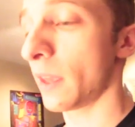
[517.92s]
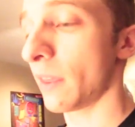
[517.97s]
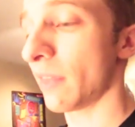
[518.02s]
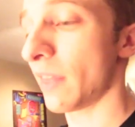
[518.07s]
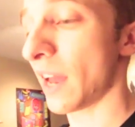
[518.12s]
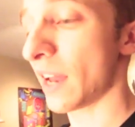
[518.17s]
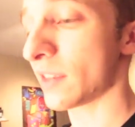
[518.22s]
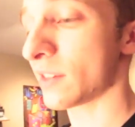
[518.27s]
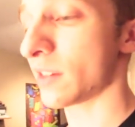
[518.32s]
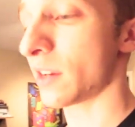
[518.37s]

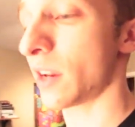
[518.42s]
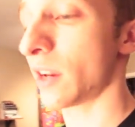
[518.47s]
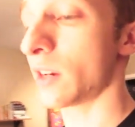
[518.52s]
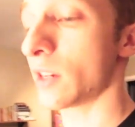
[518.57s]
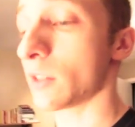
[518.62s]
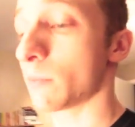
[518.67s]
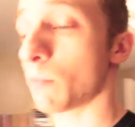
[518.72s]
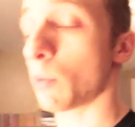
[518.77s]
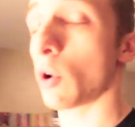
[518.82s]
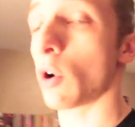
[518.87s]
That
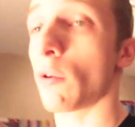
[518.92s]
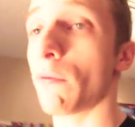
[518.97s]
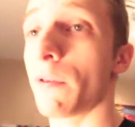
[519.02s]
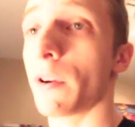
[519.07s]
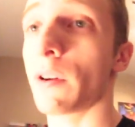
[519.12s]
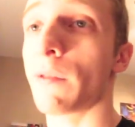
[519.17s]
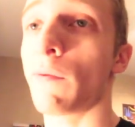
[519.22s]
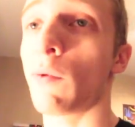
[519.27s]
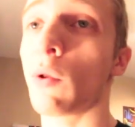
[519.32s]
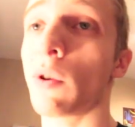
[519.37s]
site is
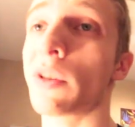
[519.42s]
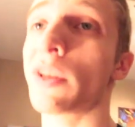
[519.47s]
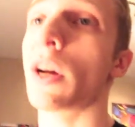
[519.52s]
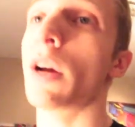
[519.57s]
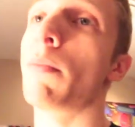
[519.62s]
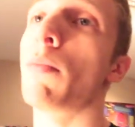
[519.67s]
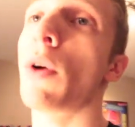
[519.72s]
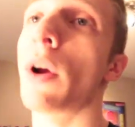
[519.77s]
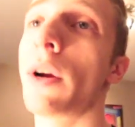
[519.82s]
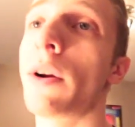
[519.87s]
perfect for
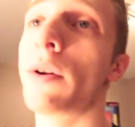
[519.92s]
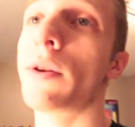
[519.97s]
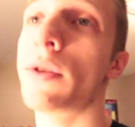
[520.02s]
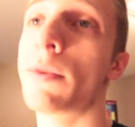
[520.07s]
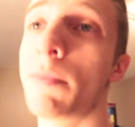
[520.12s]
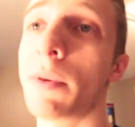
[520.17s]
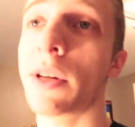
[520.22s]
typewriters,